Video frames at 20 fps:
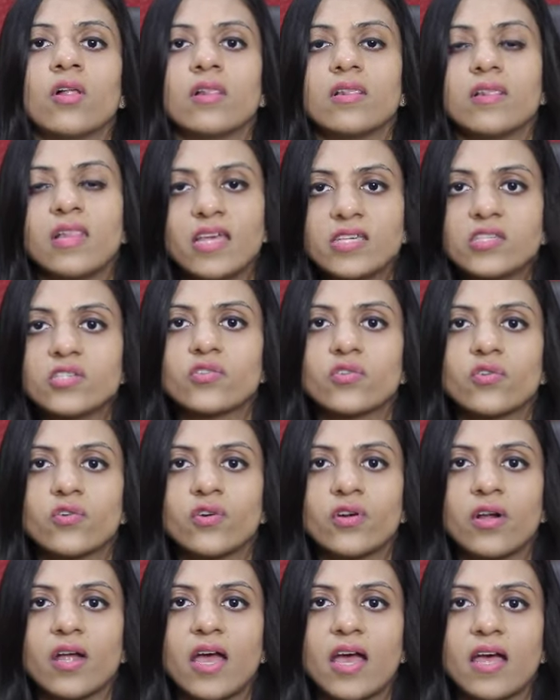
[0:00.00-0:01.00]

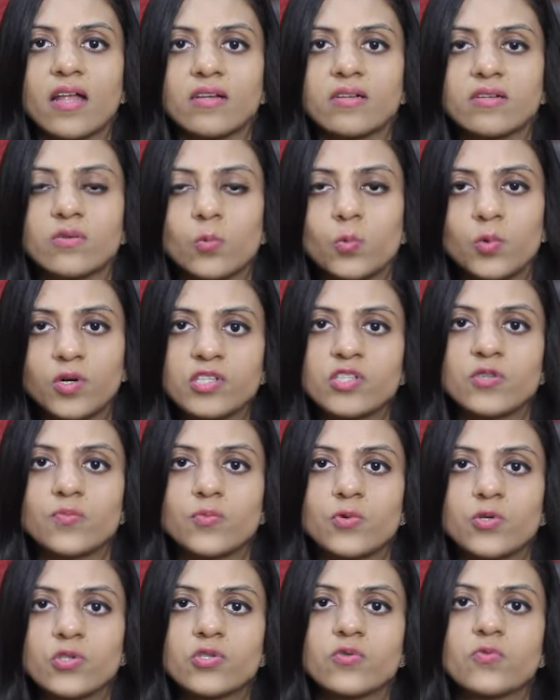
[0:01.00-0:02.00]
lesser and we're
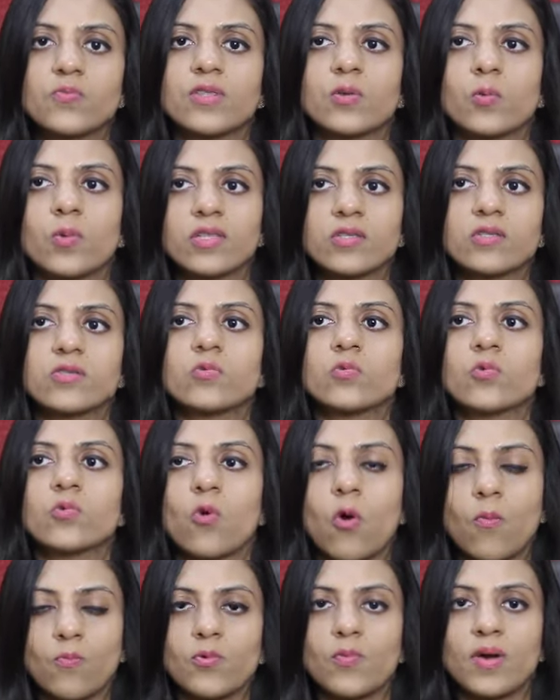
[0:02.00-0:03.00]
supposed to be the ones who
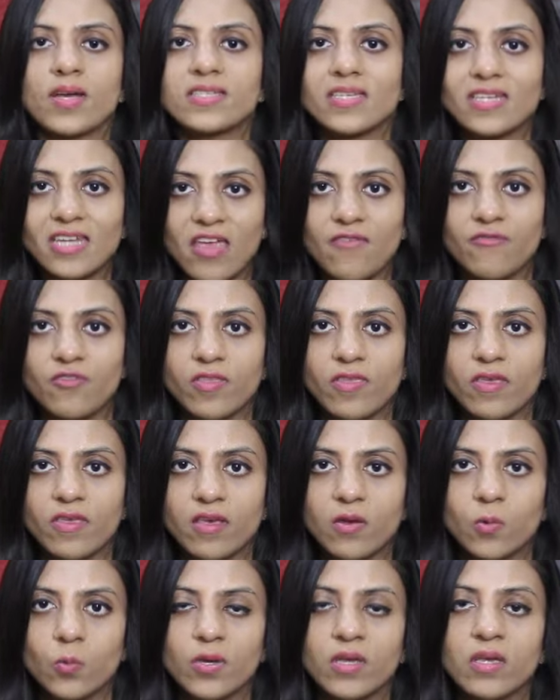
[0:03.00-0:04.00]
compromise at
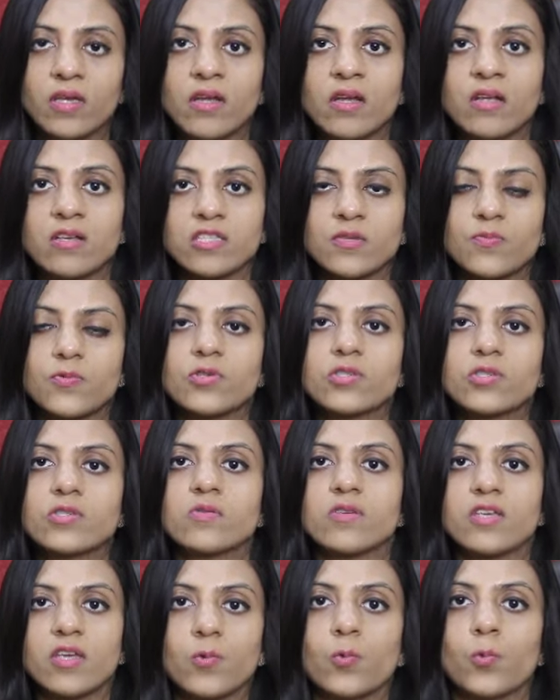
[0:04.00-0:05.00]
everything, and we're supposed
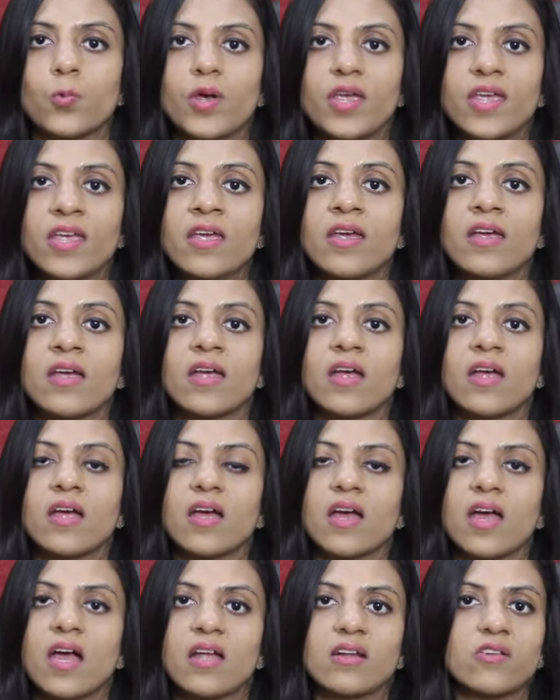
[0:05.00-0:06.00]
to give way
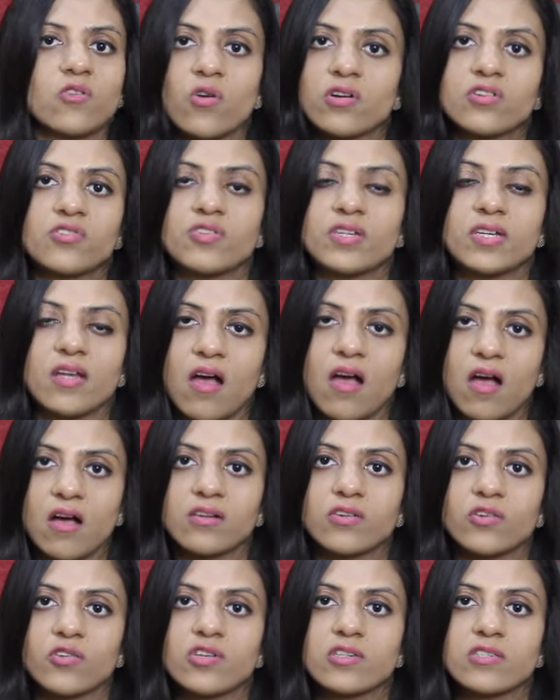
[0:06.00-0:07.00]
and not treat
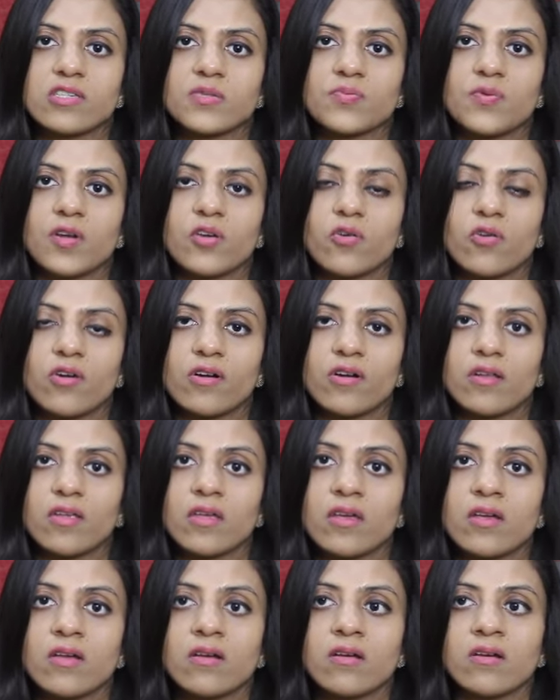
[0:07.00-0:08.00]
our careers as
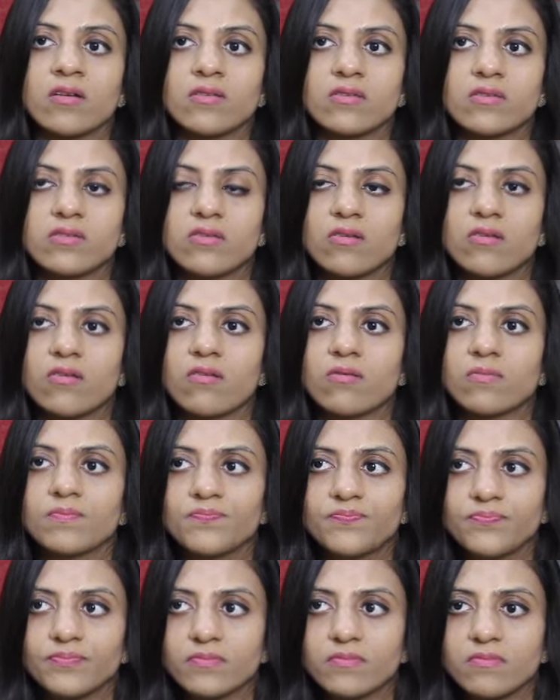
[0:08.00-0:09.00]
priority. So
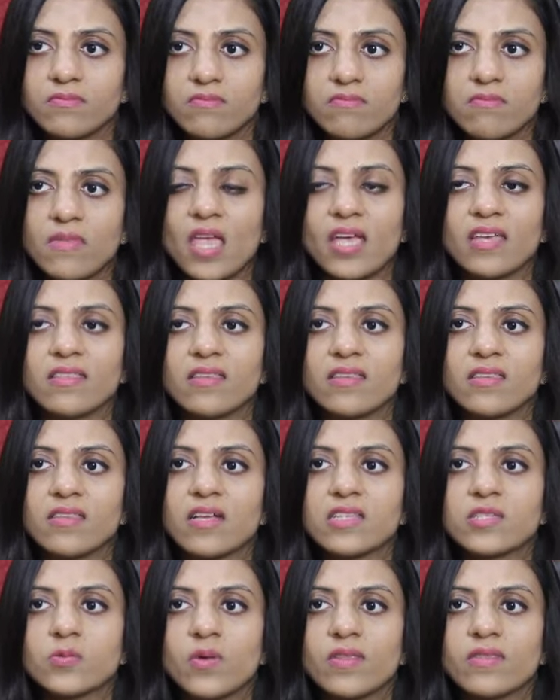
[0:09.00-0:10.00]
I think
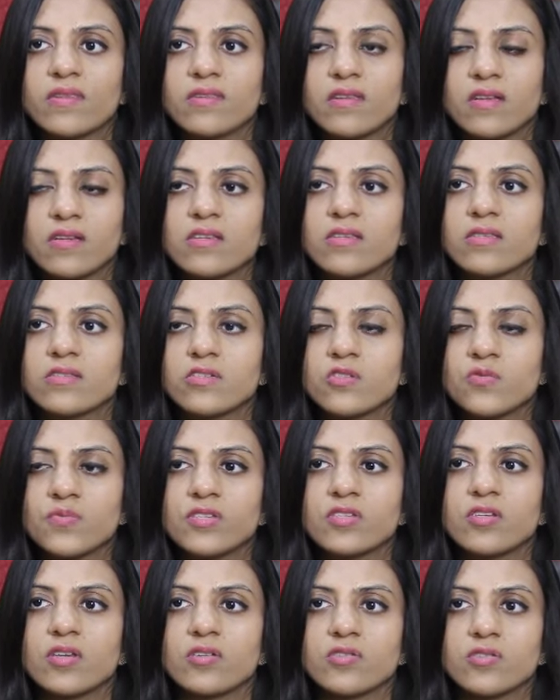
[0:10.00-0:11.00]
that's one thing that needs to
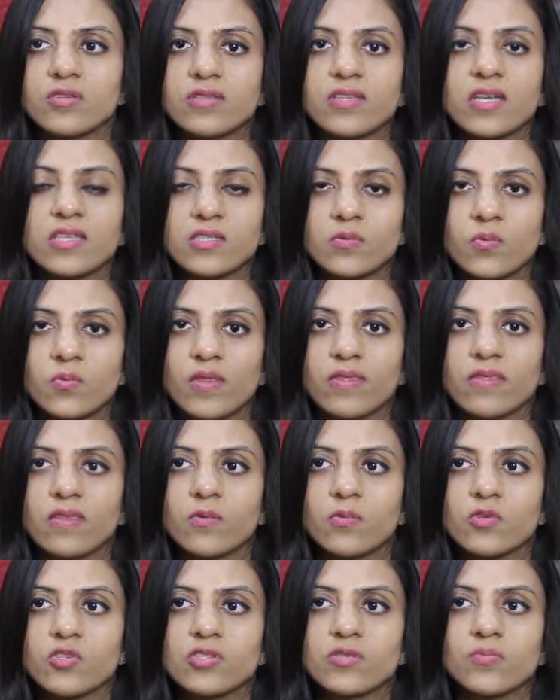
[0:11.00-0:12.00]
be changed, and that's one
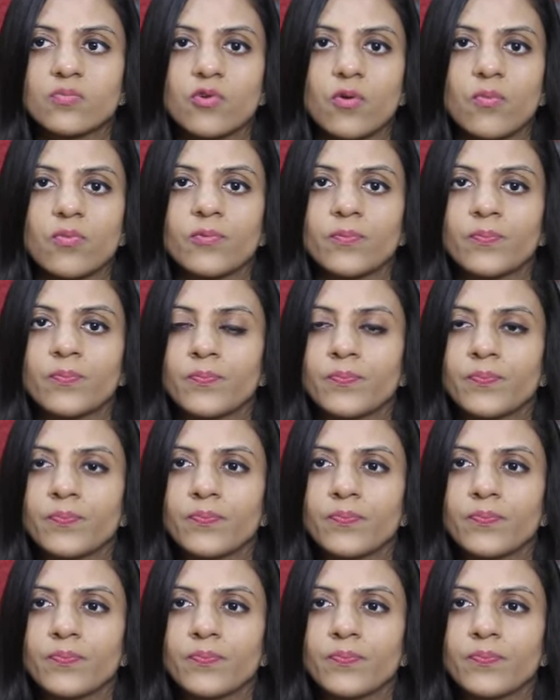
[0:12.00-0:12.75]
thing which is a problem.